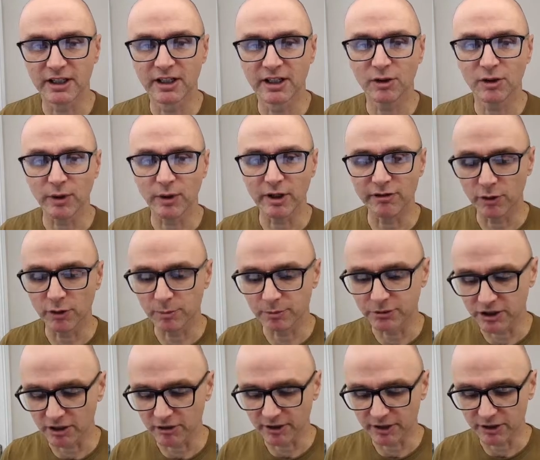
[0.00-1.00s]
waveform
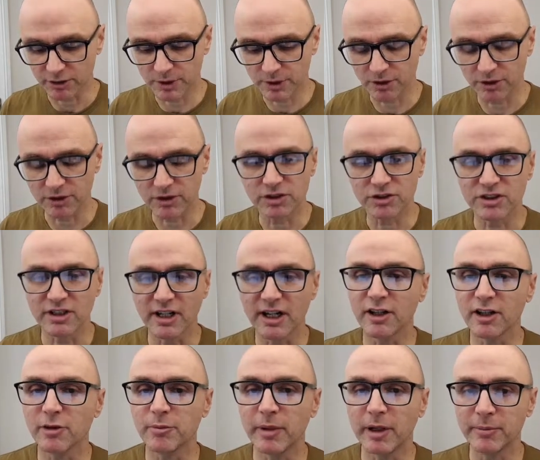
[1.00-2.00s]
generator. We're not using that
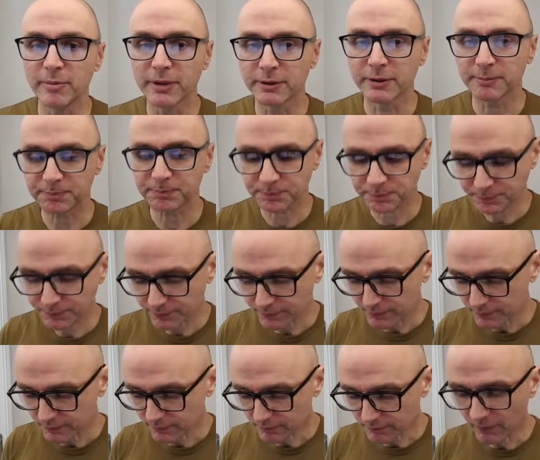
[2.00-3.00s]
at the moment.
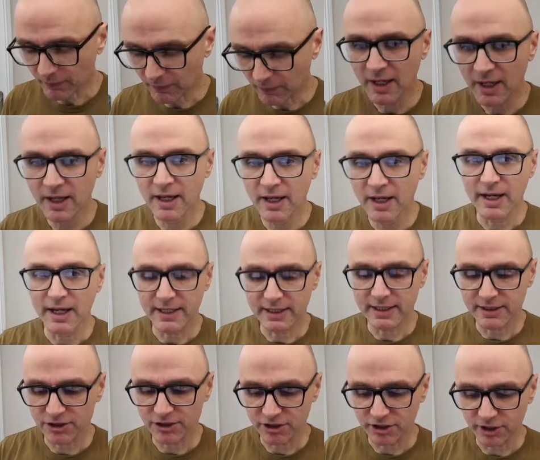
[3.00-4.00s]

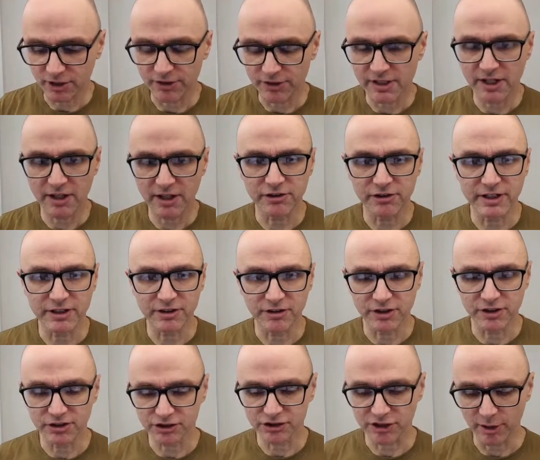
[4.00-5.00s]
And so the other end of
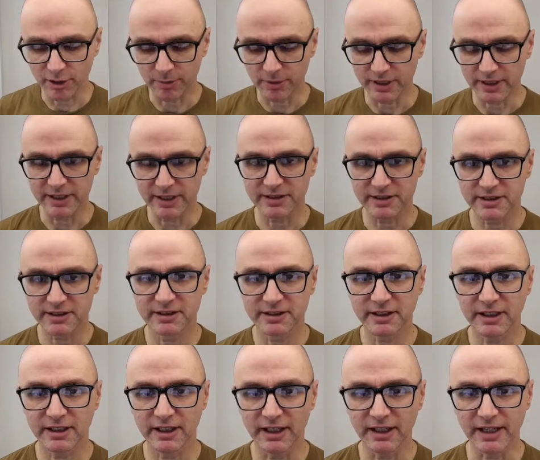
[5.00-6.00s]
the scope leads
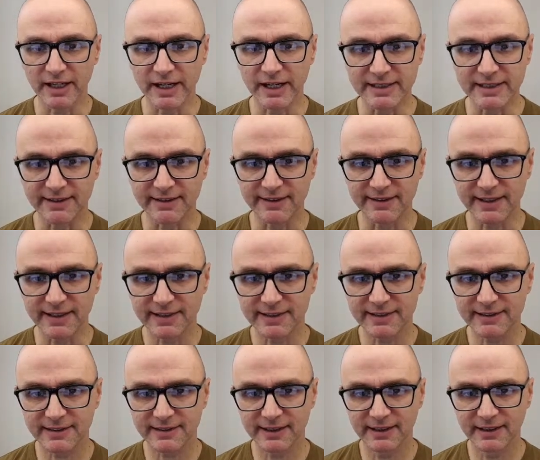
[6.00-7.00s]
is
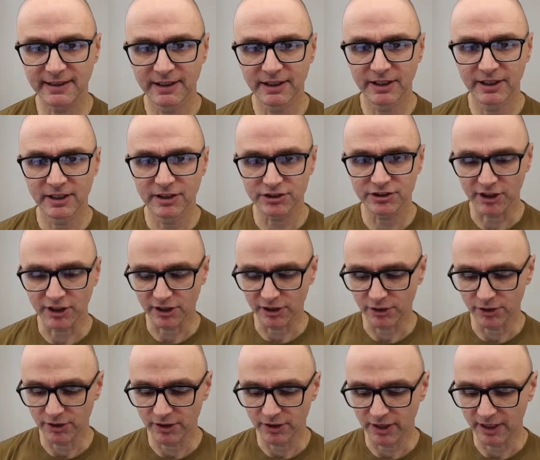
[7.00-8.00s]
this.
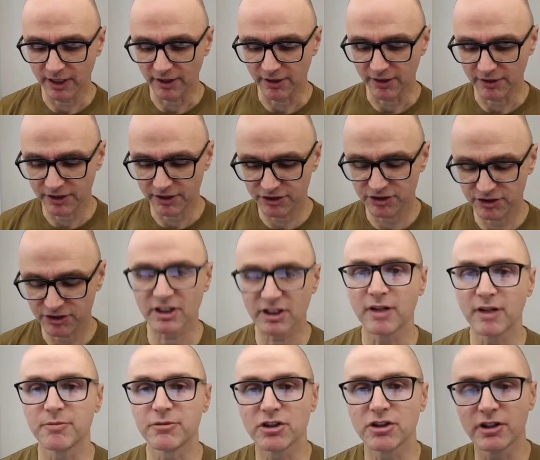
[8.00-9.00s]
So this,
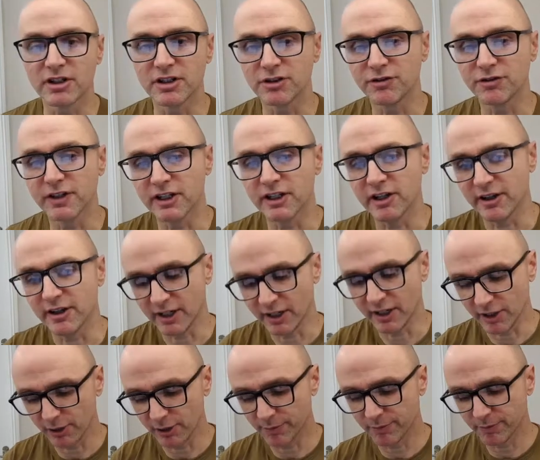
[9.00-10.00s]
I'm doing this video at
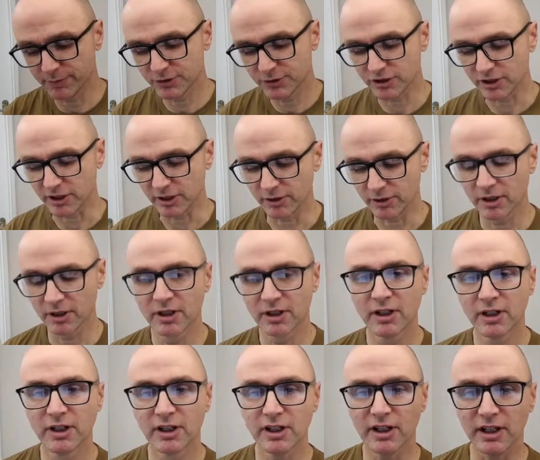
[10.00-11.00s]
home. So
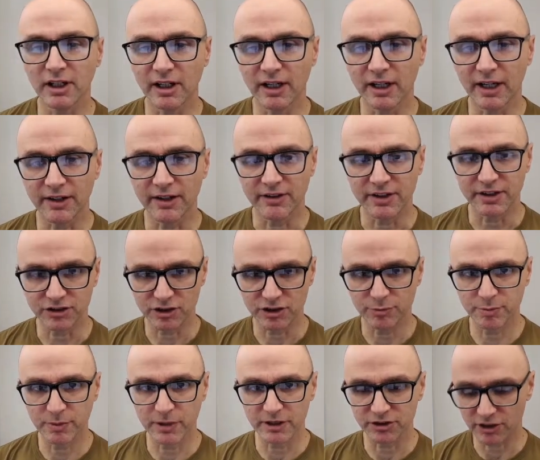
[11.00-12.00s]
and this is
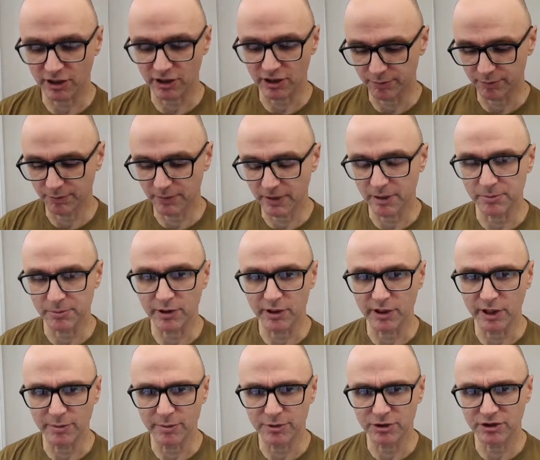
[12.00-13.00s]
my scope, my
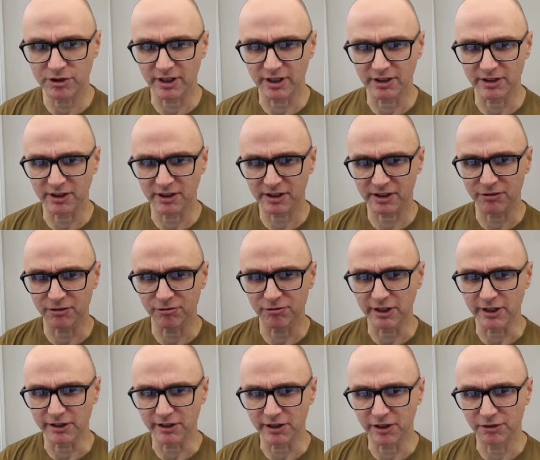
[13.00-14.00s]
probes, and I can
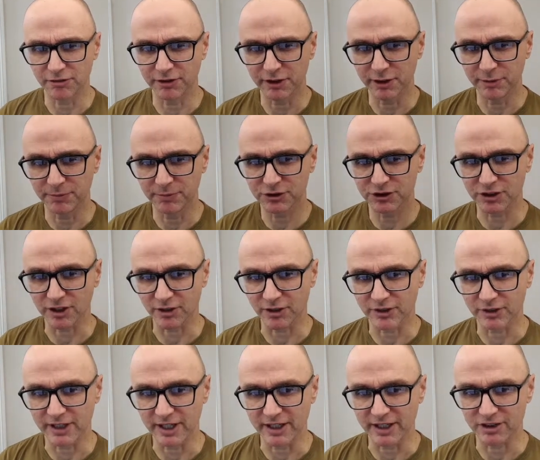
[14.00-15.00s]
write over them. So
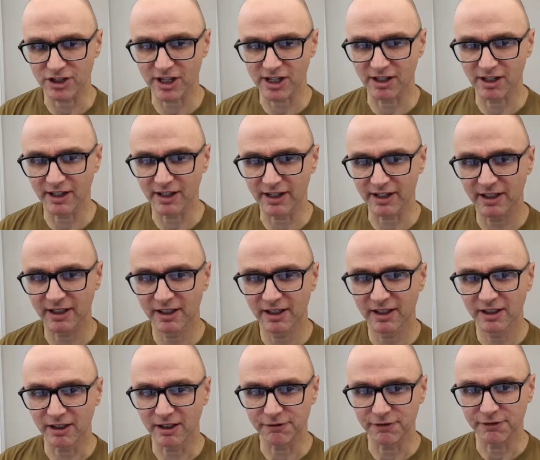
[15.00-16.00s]
channel A,
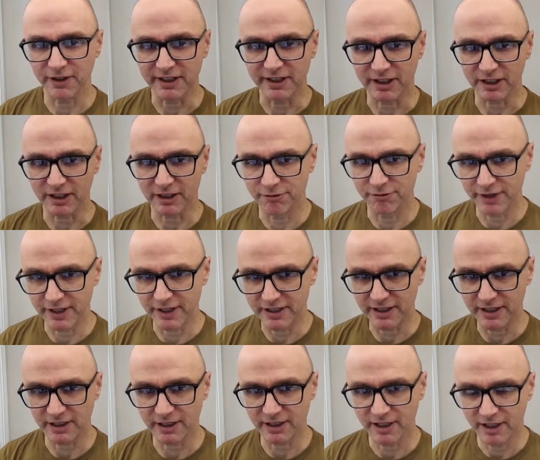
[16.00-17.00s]
I find that
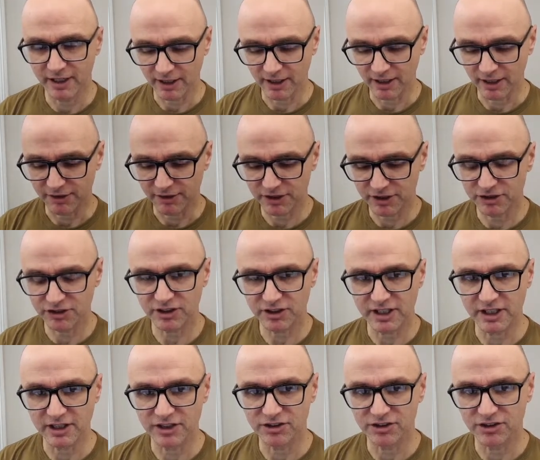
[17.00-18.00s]
convenient. This
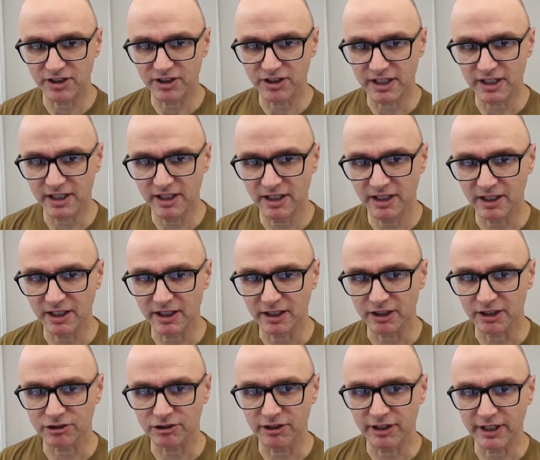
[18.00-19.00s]
is the
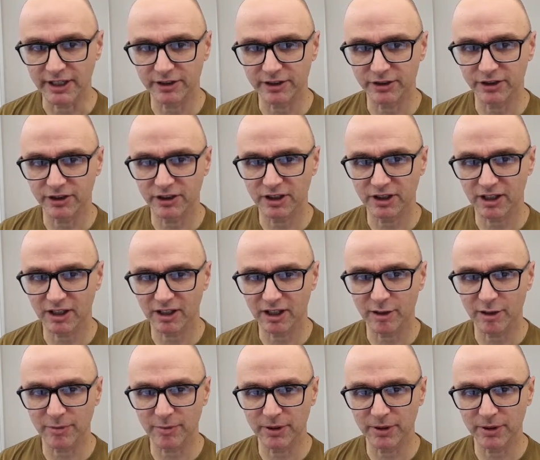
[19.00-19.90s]
ground clip.